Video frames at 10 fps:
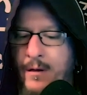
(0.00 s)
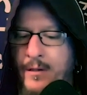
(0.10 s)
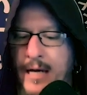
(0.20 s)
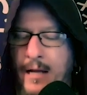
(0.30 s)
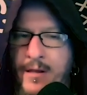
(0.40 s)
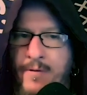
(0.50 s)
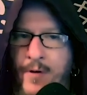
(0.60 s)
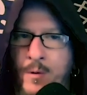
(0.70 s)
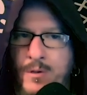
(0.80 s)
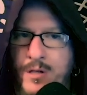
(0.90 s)
tally the
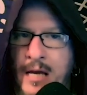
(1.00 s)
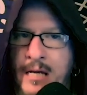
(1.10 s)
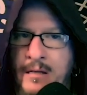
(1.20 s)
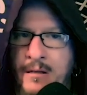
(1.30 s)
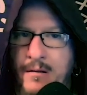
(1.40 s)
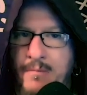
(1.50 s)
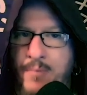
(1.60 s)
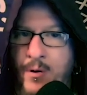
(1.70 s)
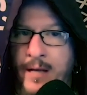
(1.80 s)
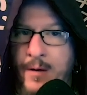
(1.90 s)
votes and
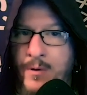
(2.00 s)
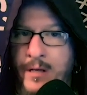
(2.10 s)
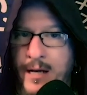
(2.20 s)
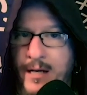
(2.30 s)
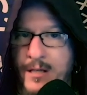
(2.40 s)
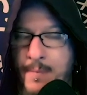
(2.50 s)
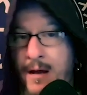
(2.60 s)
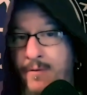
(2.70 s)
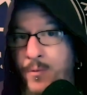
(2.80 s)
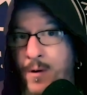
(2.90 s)
burn that one the next time
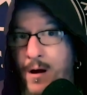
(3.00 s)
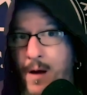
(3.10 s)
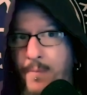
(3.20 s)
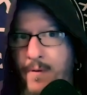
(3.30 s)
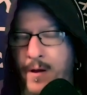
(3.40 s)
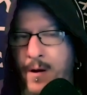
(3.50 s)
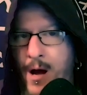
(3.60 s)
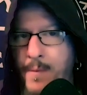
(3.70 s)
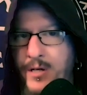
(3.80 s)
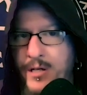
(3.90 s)
out of the op, uh, you know
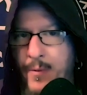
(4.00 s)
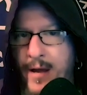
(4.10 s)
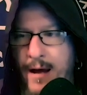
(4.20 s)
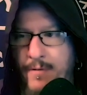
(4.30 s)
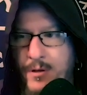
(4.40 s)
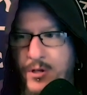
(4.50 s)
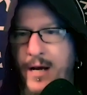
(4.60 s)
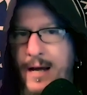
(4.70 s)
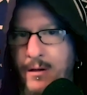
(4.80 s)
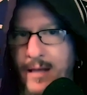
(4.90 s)
options that we have. So
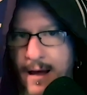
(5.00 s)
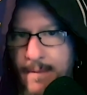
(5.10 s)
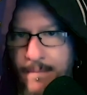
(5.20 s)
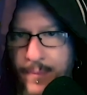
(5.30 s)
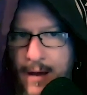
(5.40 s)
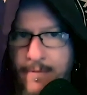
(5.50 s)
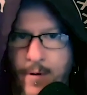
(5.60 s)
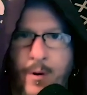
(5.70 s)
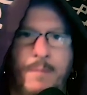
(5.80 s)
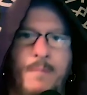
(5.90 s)
check out that that
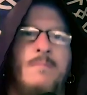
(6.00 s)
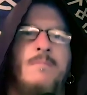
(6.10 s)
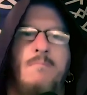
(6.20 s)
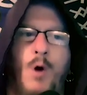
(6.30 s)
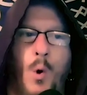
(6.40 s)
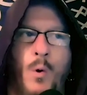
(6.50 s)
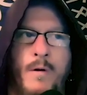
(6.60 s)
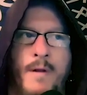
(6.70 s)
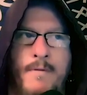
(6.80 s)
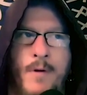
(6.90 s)
voting poll
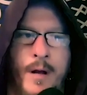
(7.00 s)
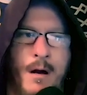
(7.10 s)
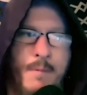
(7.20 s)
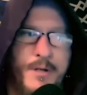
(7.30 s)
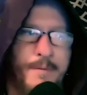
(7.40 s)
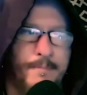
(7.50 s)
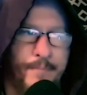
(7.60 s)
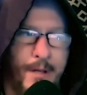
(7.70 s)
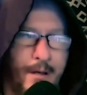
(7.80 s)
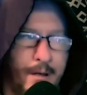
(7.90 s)
or that voting option.
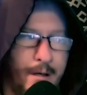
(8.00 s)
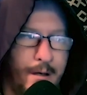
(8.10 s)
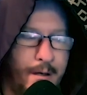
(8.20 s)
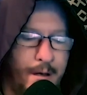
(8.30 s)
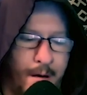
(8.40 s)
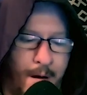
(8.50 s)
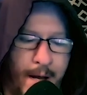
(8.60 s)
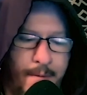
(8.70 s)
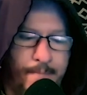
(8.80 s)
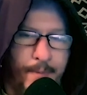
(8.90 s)
All
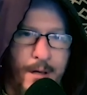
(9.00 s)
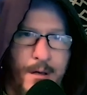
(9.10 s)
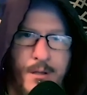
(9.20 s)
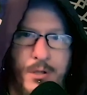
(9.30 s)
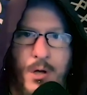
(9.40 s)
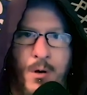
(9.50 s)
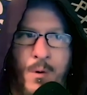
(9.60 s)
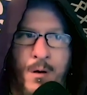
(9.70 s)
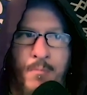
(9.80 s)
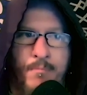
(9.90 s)
right. So
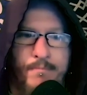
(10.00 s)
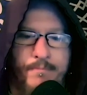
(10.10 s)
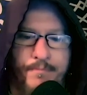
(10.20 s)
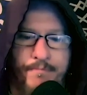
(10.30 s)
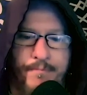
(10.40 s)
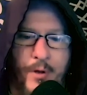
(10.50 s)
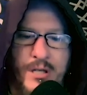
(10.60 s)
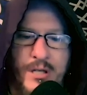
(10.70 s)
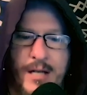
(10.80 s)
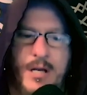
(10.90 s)
um, looks
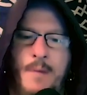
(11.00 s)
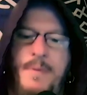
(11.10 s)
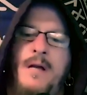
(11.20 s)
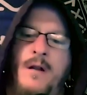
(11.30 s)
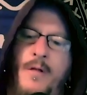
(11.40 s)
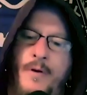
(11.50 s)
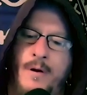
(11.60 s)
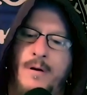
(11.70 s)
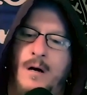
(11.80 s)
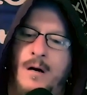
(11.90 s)
like it's going to be
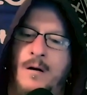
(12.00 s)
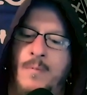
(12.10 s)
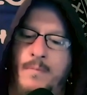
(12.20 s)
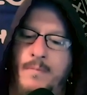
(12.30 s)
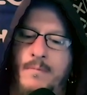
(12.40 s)
another um,